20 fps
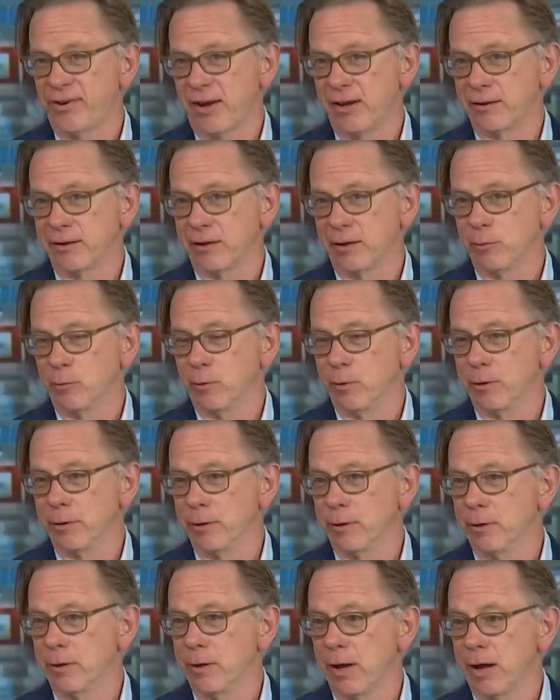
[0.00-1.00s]
salient
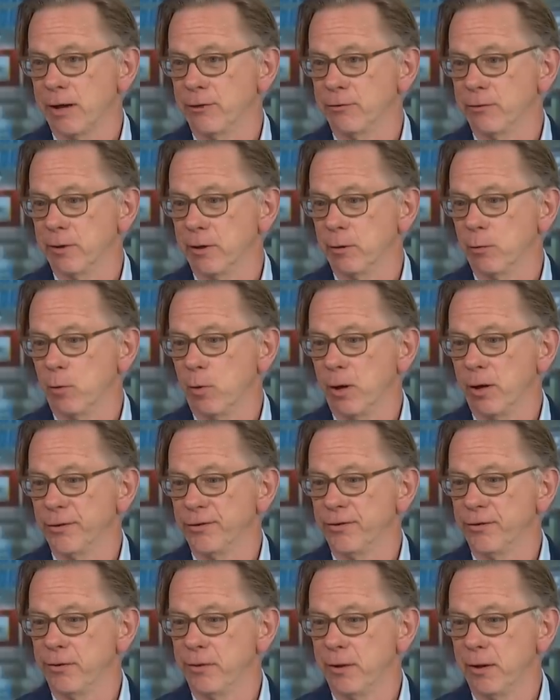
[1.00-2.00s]
one, Andrea,
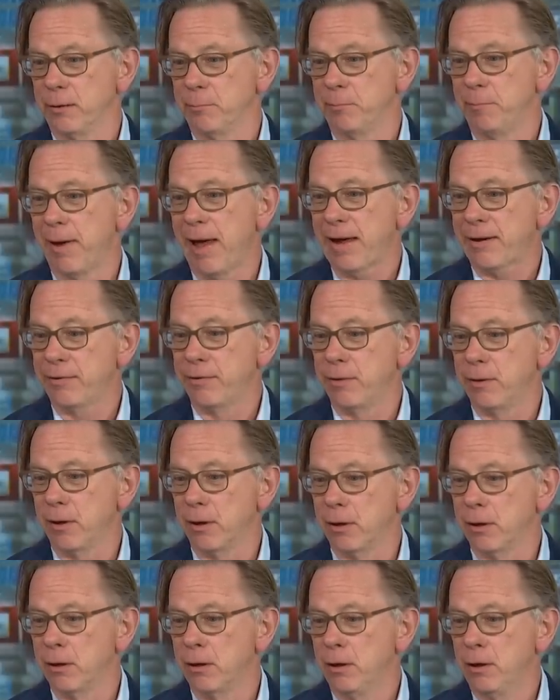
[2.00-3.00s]
was that back
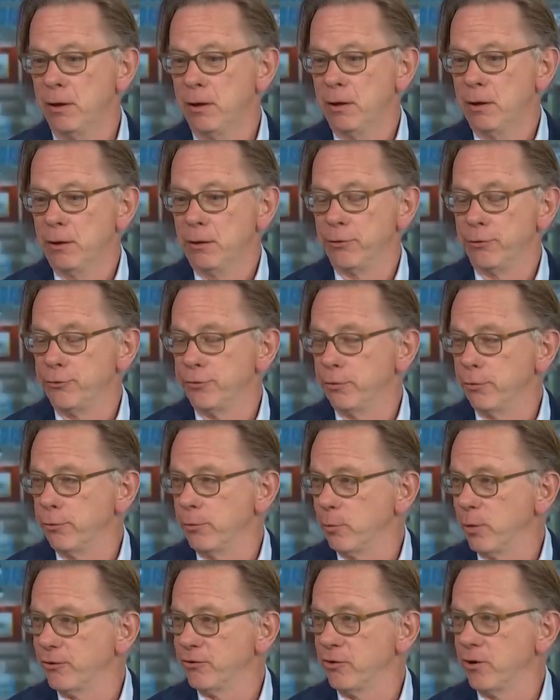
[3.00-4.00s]
then, the truth
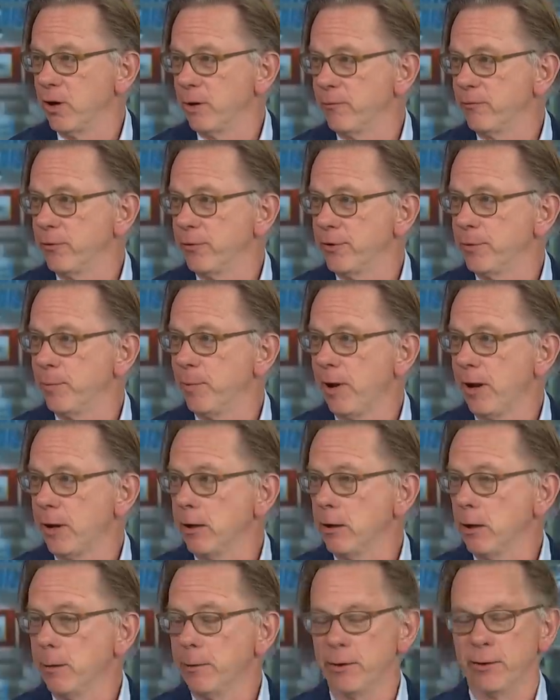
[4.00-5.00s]
wasn't up for debate.
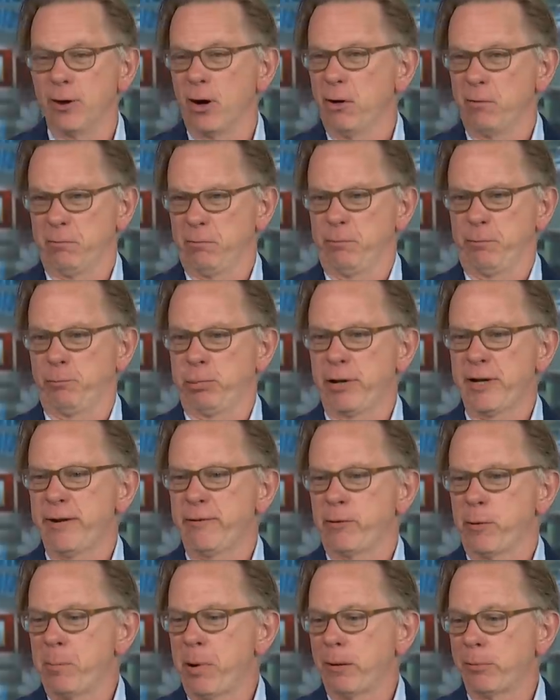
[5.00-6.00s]
I mean, plenty of
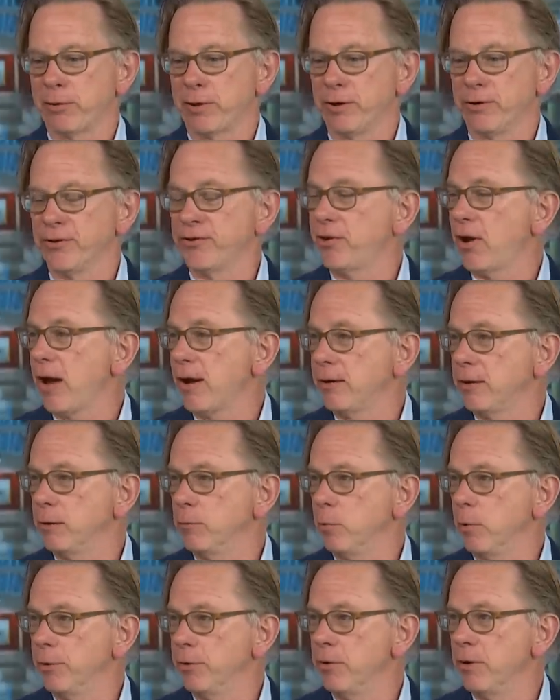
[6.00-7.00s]
Republicans sided
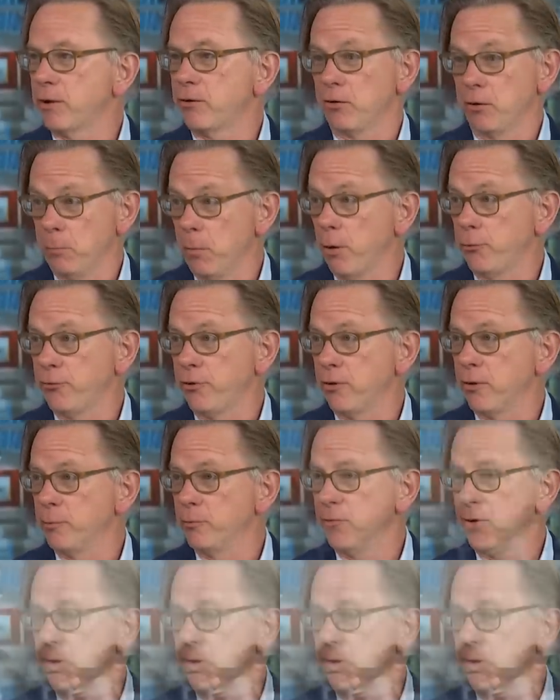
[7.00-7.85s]
with Nixon. Most of them